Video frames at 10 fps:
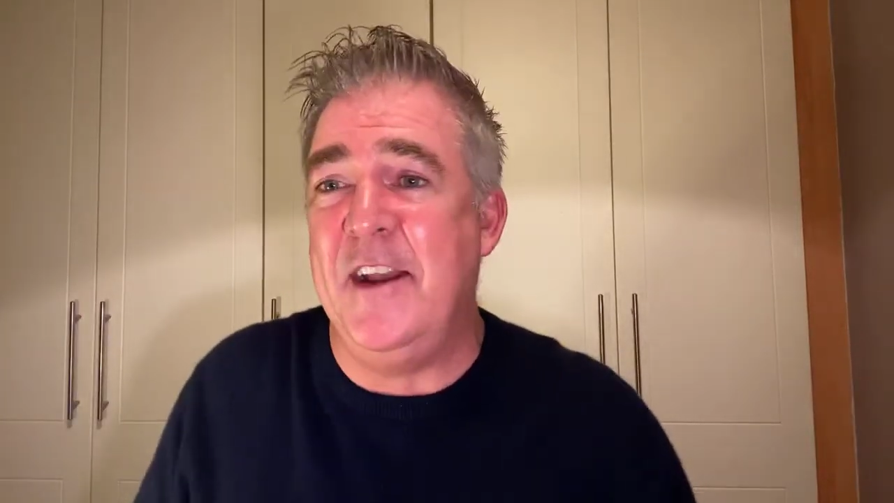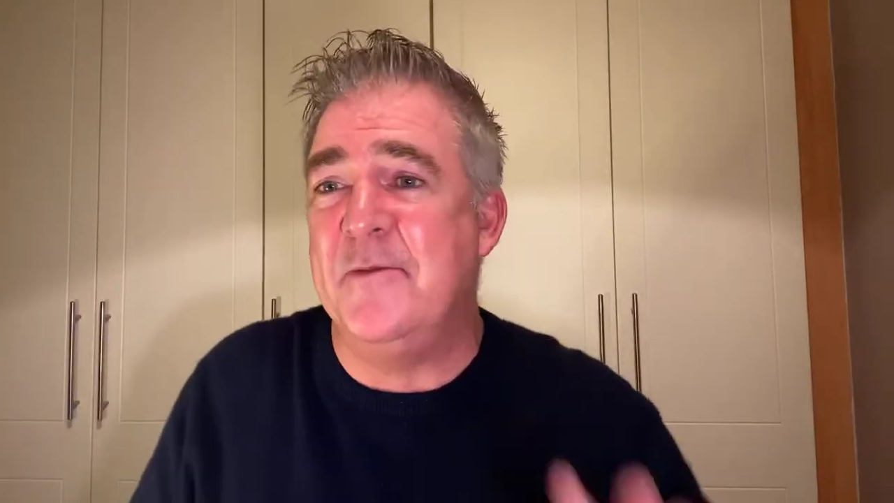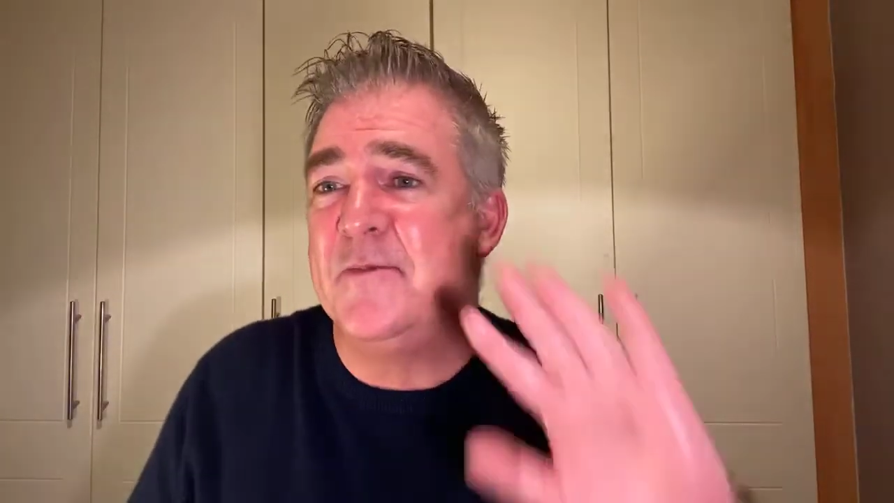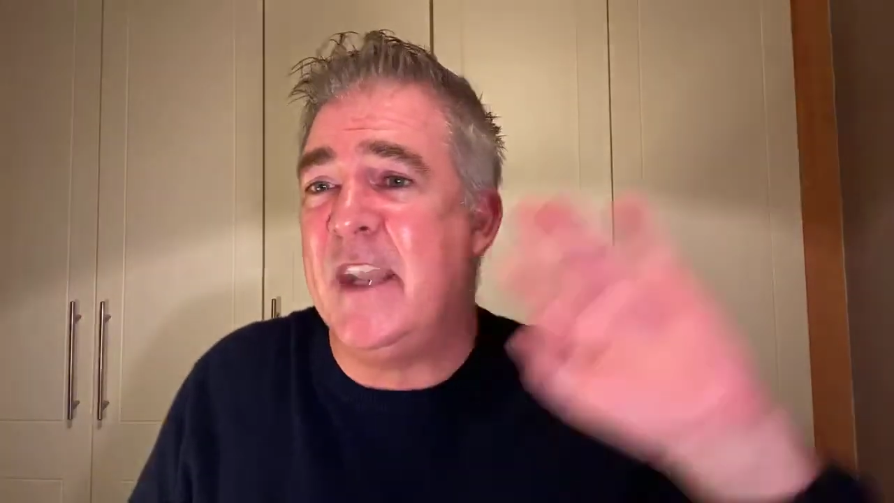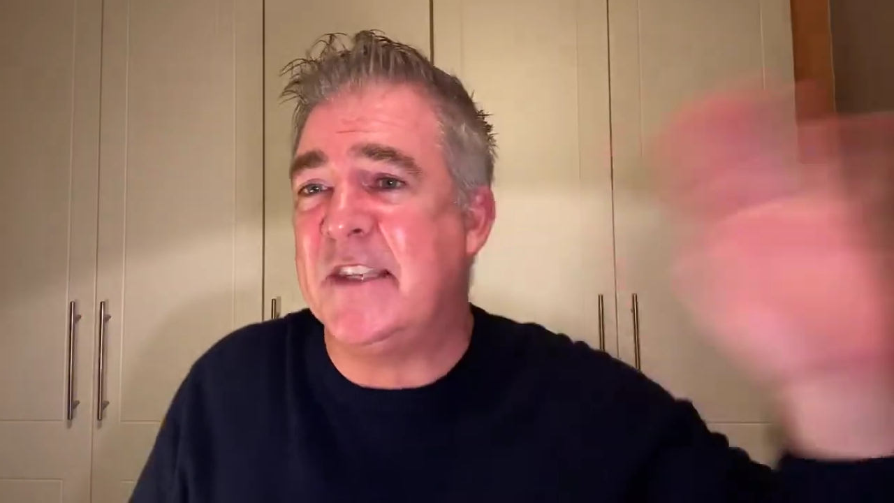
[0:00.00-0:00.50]
You
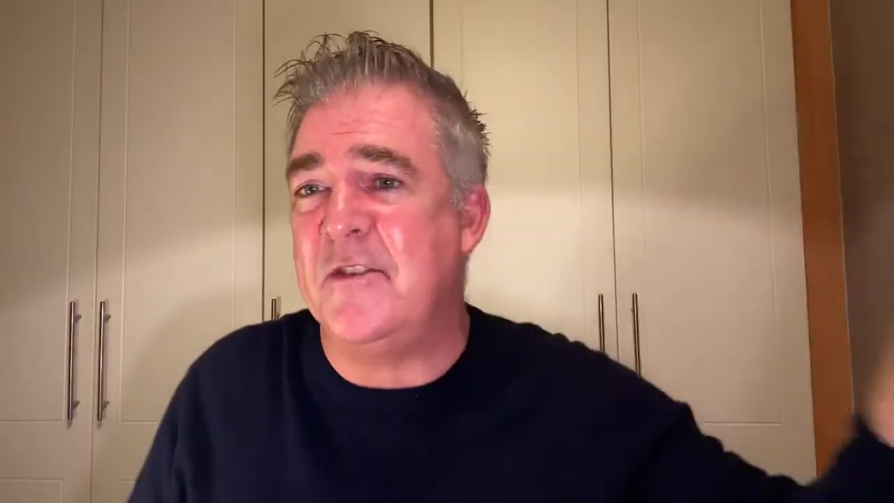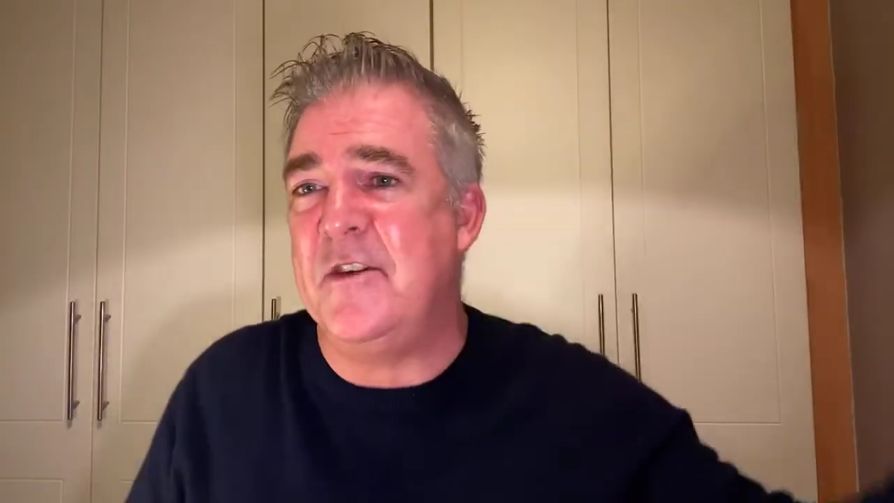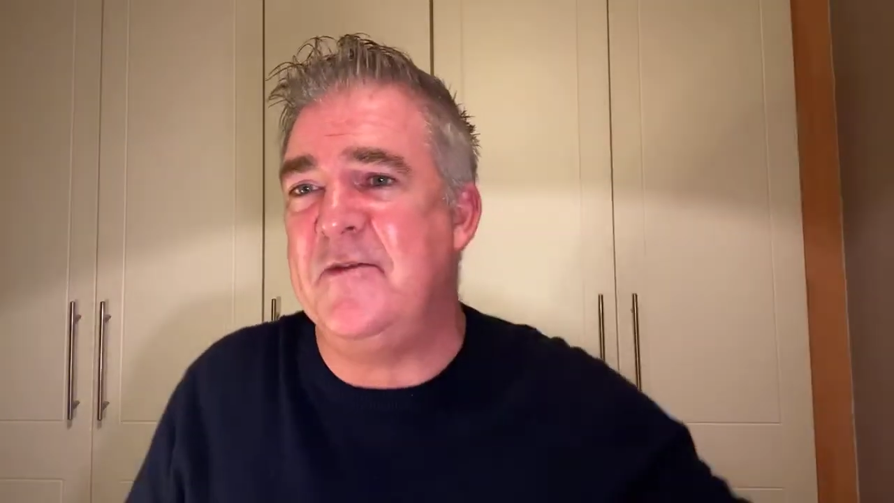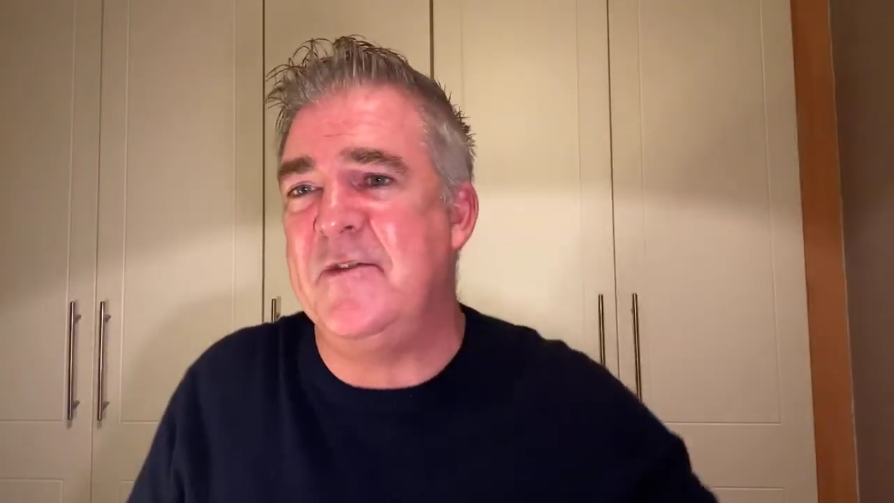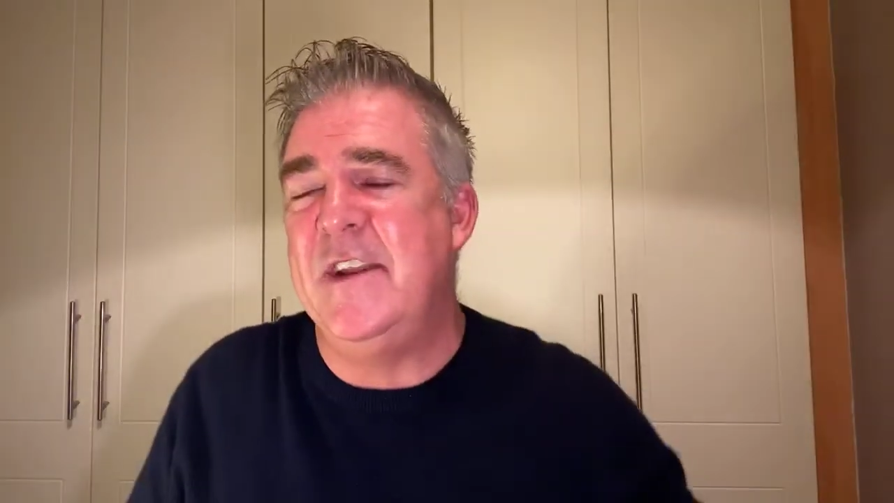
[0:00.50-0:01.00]
know, that's
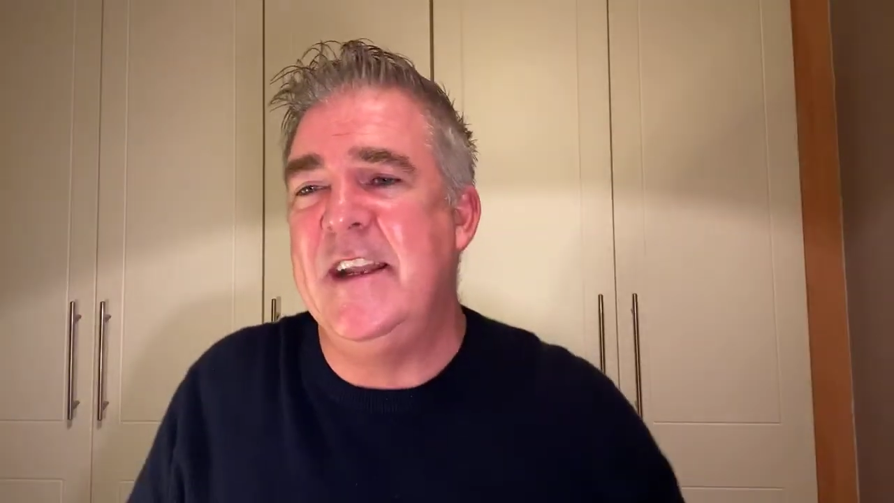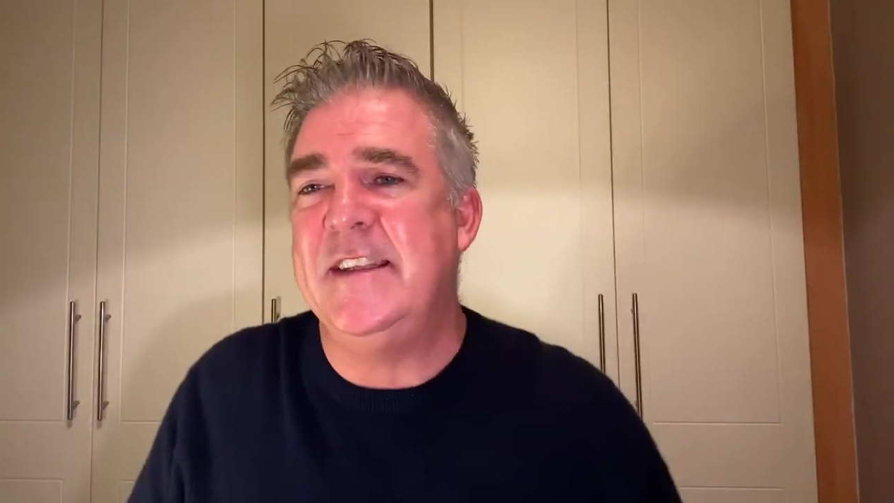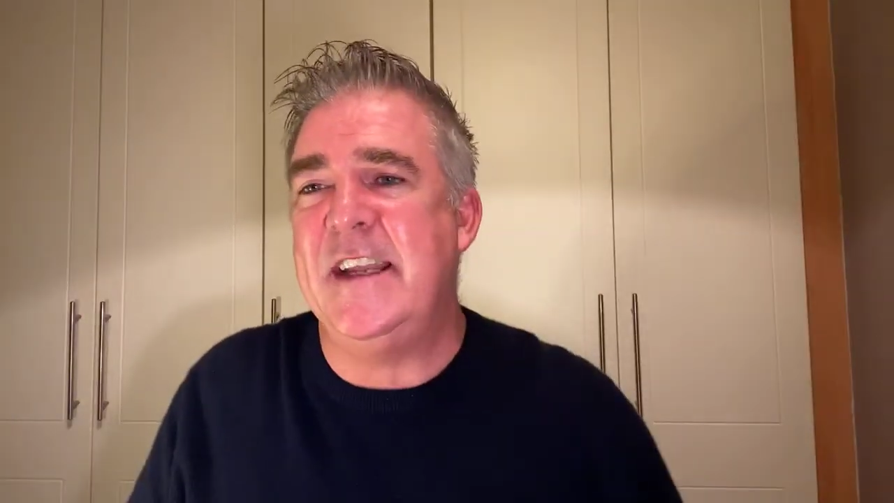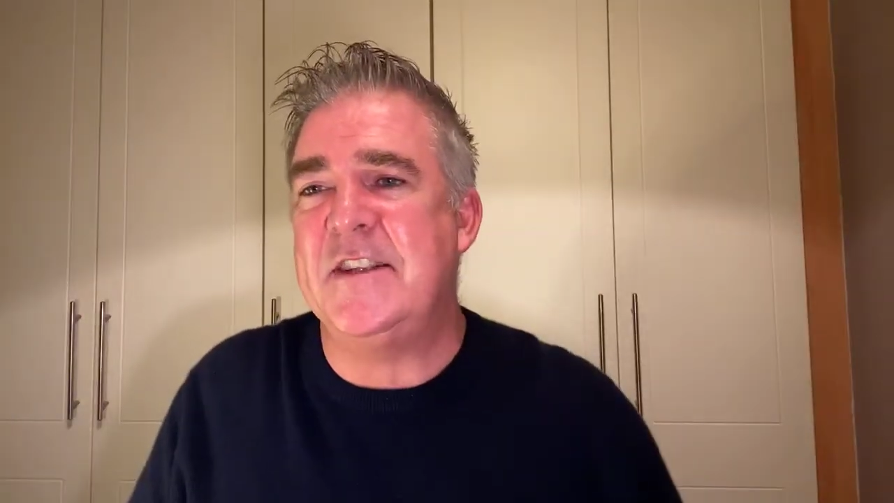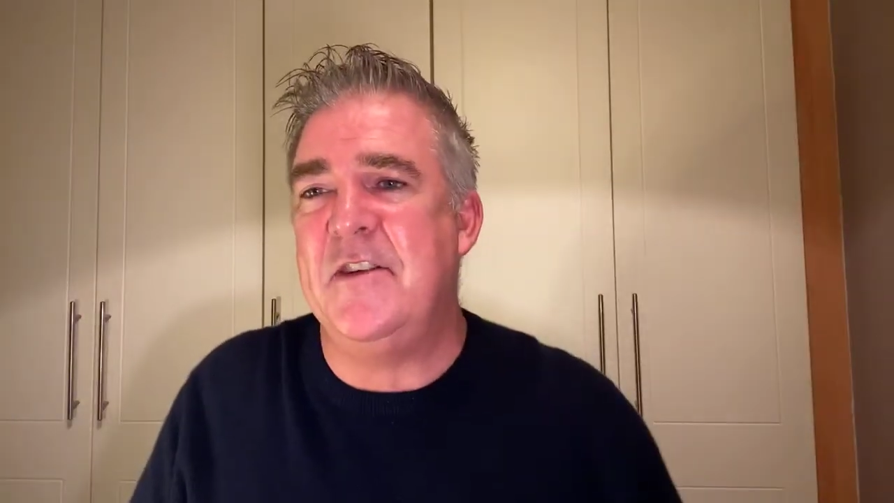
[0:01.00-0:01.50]
life.
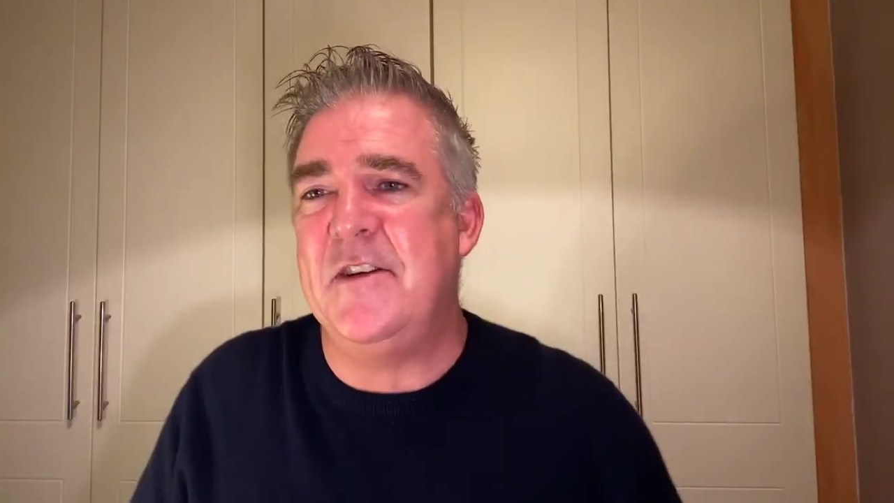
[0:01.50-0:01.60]
That's